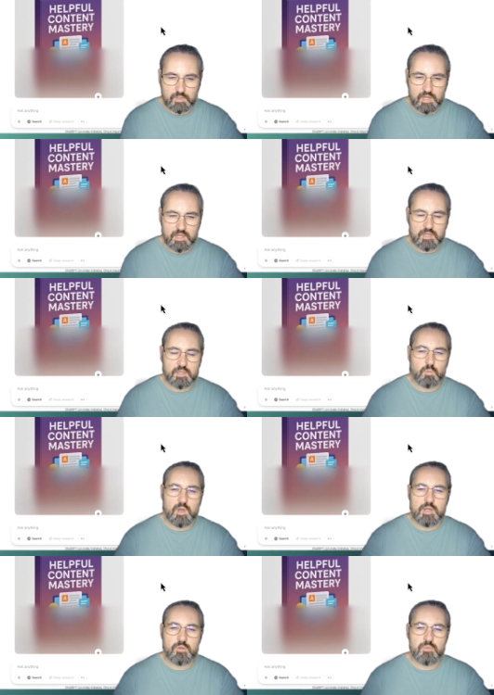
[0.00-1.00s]
Okay, and
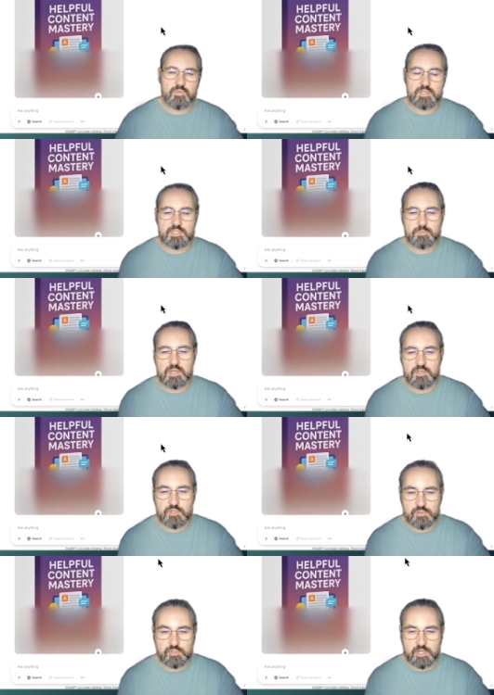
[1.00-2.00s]
while this is being
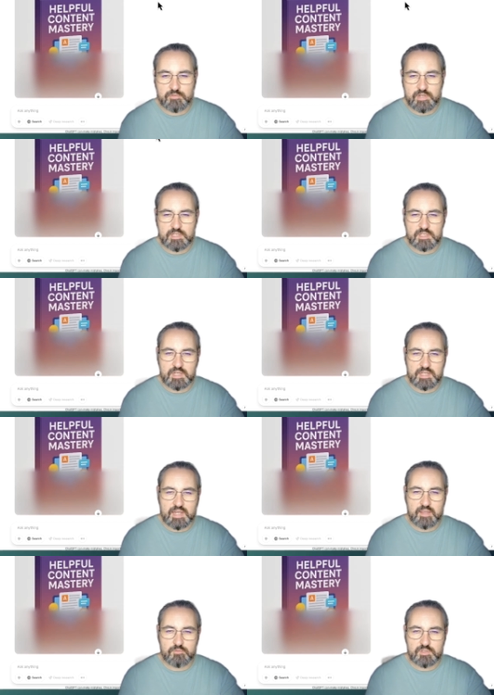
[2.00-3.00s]
generated, again,
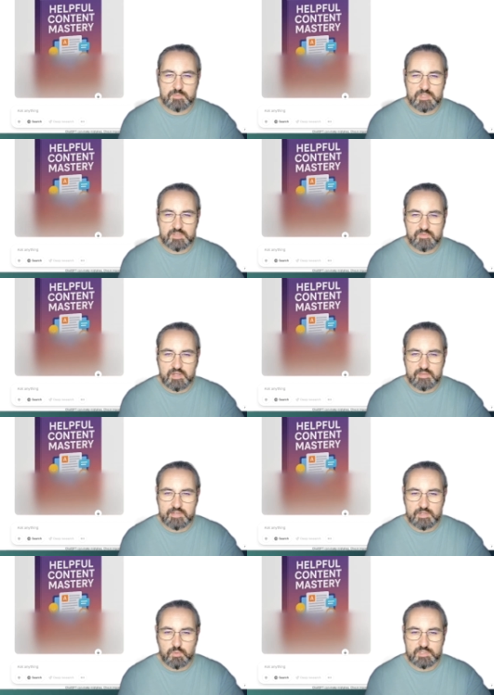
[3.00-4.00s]
I have not specified
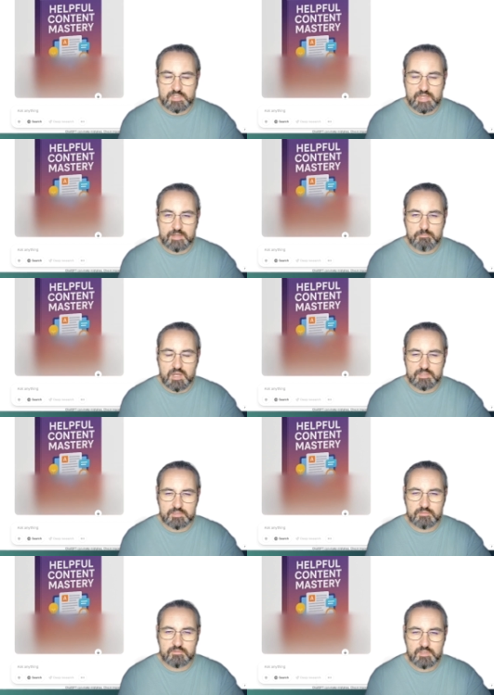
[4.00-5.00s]
that I want a
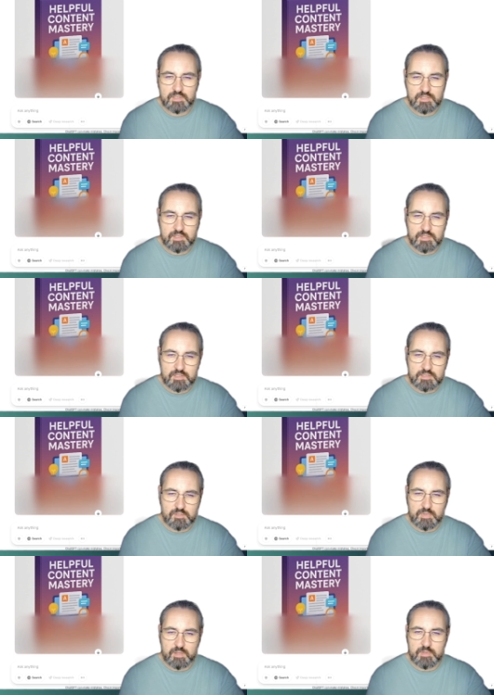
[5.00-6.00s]
bundle.
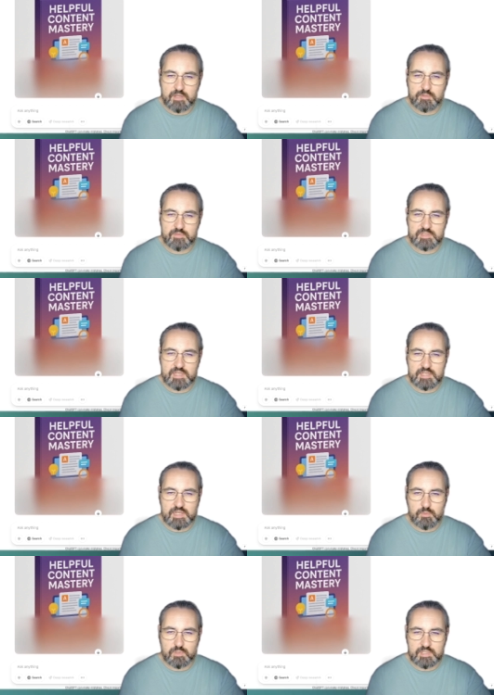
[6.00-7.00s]
So maybe I could have said
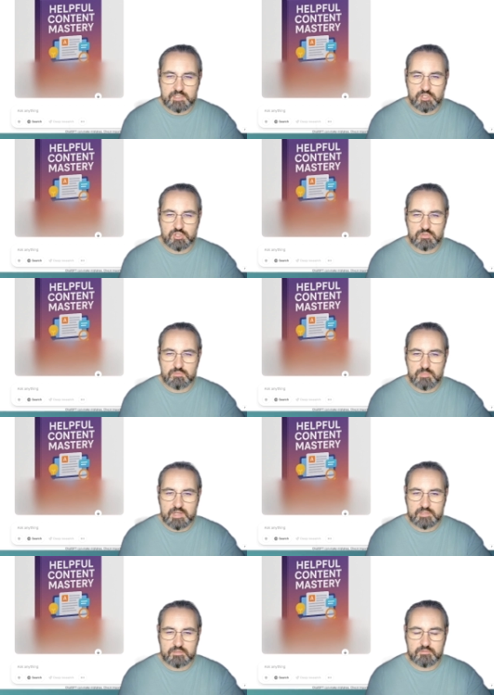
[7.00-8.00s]
I want a digital
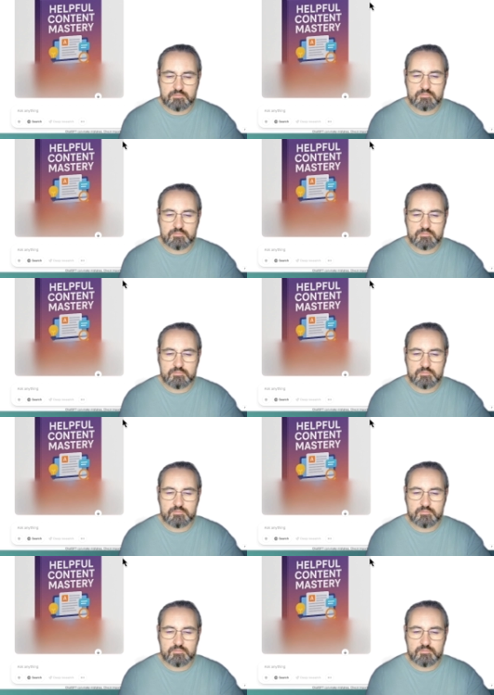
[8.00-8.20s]
bundle.